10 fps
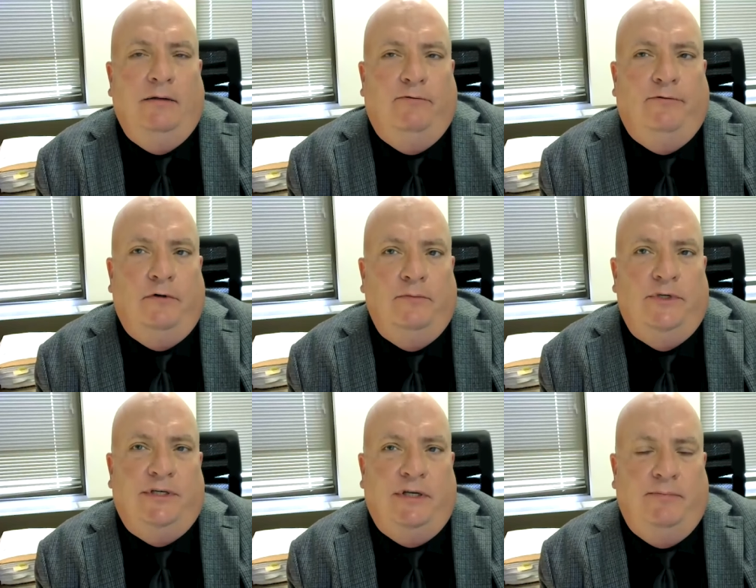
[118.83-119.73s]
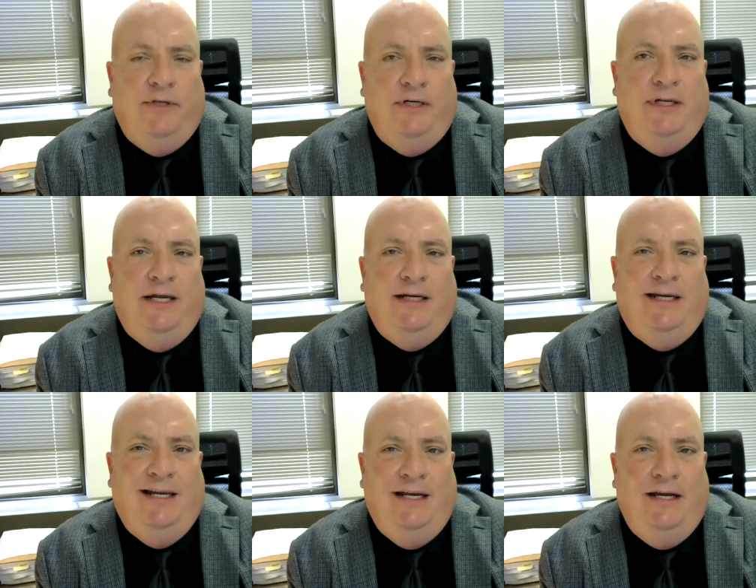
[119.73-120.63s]
from something that
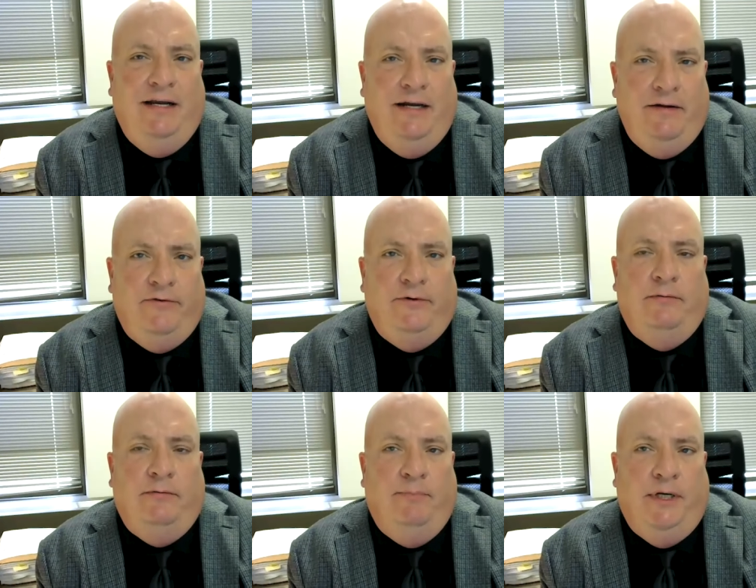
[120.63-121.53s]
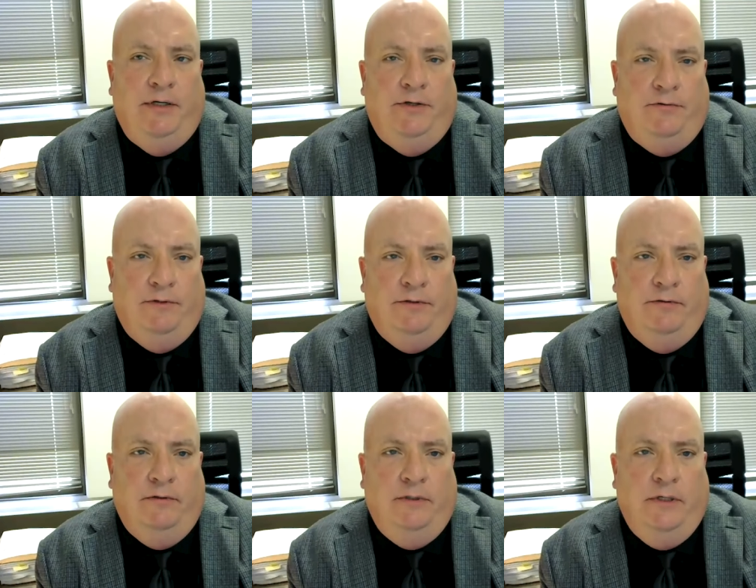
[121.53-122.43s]
can never be true.